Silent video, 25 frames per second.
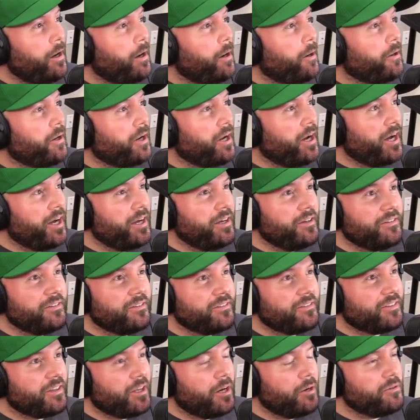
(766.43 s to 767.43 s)
Okay,
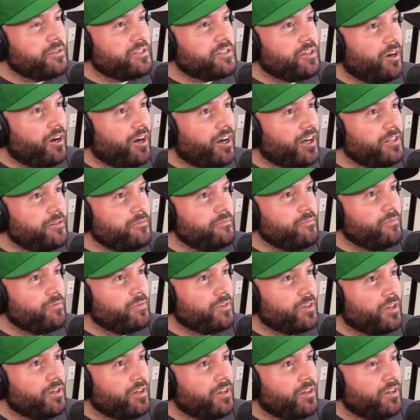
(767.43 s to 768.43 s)
that was odd.
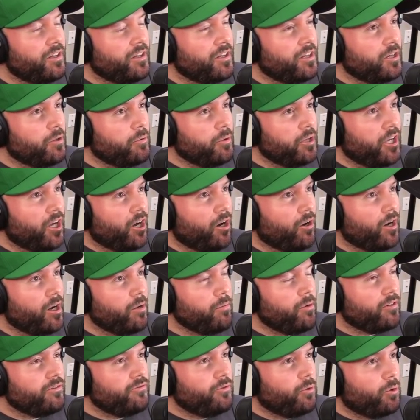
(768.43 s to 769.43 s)
Here we go. How
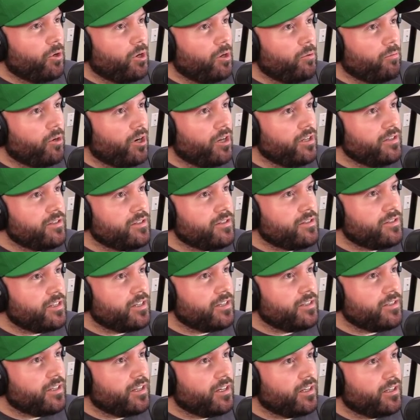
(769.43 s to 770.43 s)
about 4 home runs in
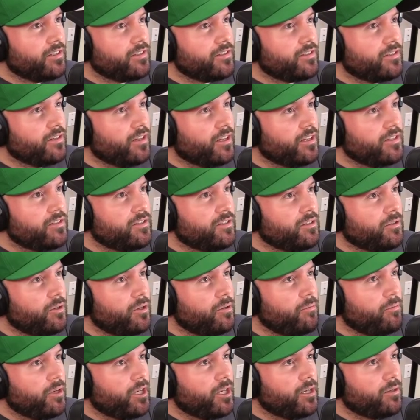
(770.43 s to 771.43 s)
6 innings? Let's do
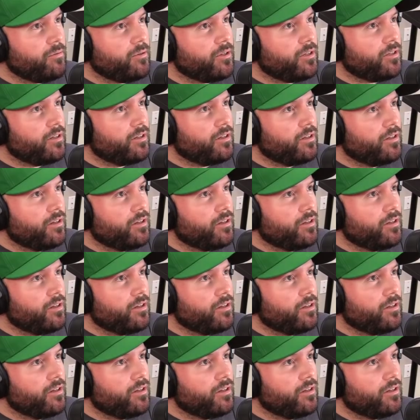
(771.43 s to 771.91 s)
it, baby.